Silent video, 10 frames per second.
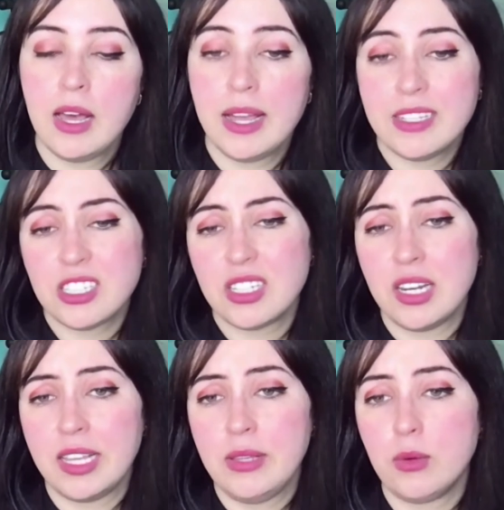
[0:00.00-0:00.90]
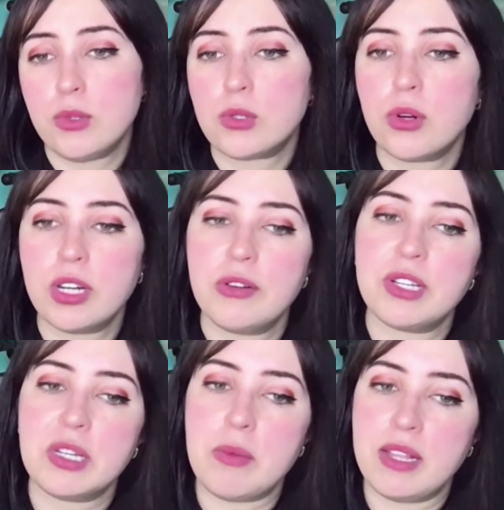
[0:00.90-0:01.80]
Additionally, we strongly
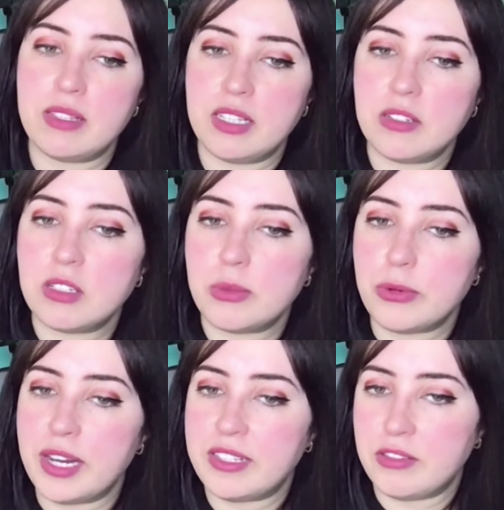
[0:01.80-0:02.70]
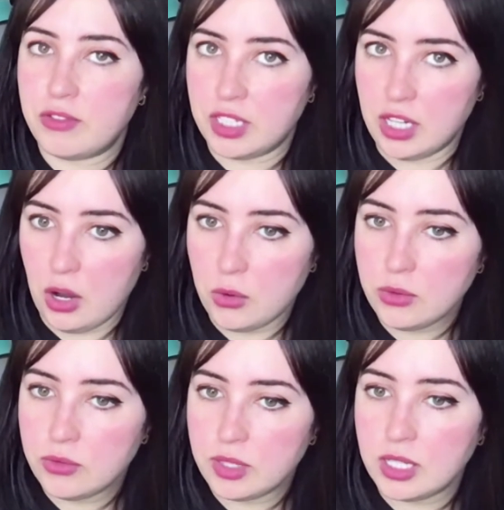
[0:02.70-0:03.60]
recommend incorporating
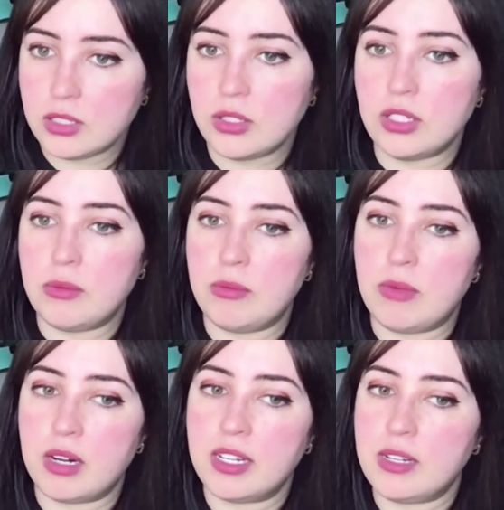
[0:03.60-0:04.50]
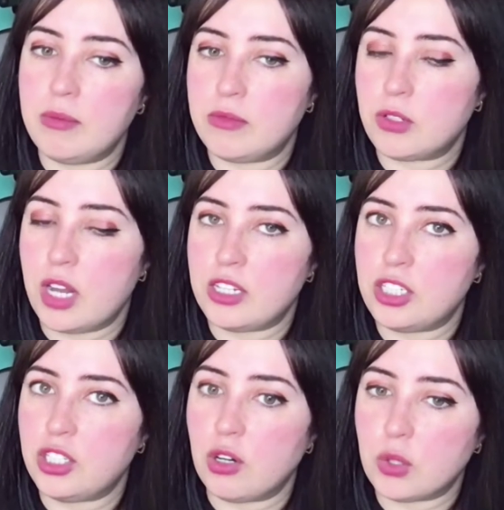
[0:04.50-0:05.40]
video into your marketing
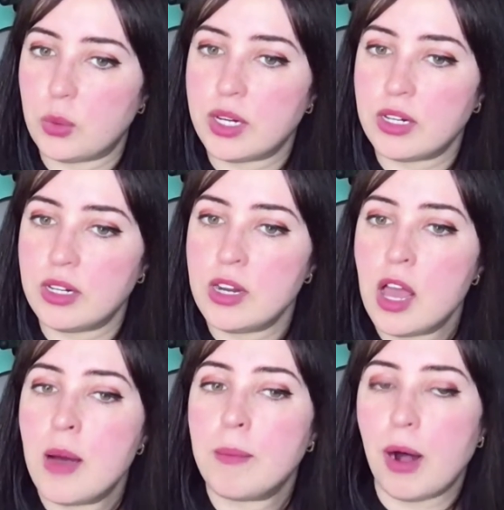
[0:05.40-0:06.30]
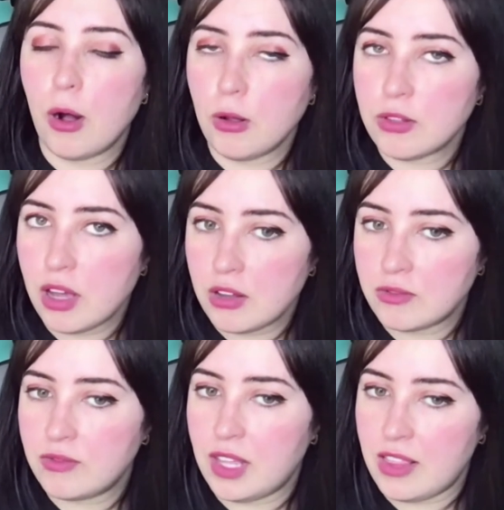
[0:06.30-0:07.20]
strategy on Twitter, but hold
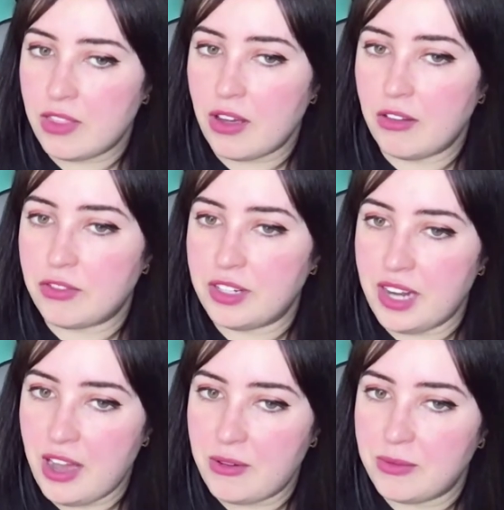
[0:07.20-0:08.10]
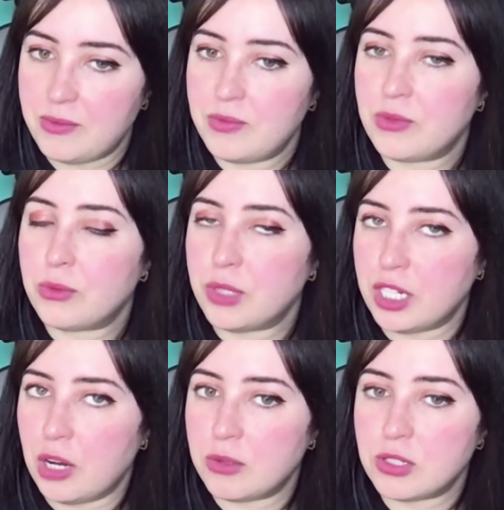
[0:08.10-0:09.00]
on that thought for now.
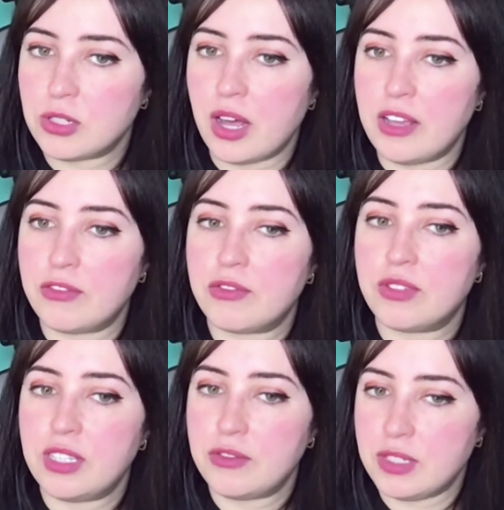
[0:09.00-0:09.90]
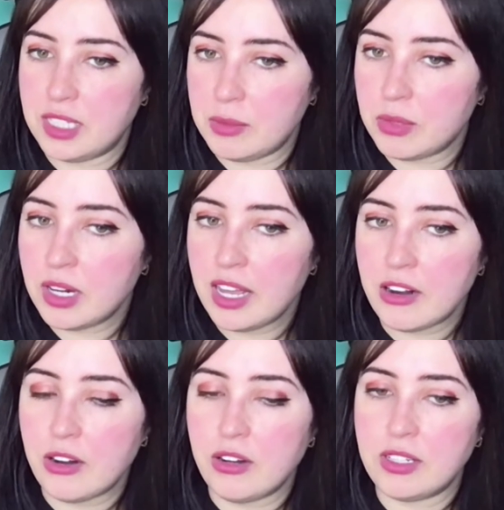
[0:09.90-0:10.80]
We're going to dive even deeper
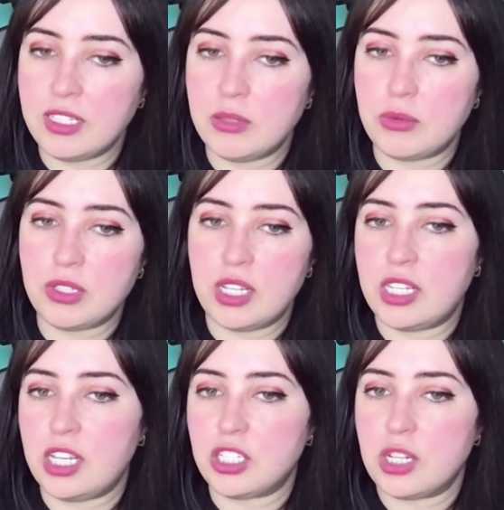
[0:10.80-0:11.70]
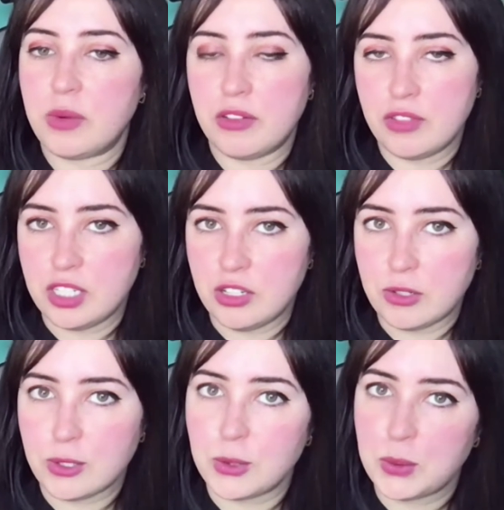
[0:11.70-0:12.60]
later on in the presentation about
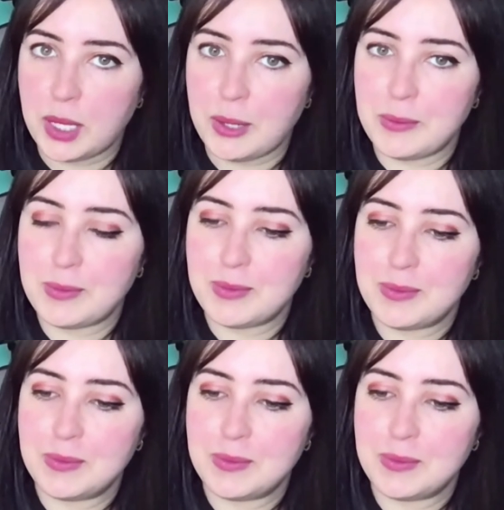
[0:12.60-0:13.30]
videos on Twitter.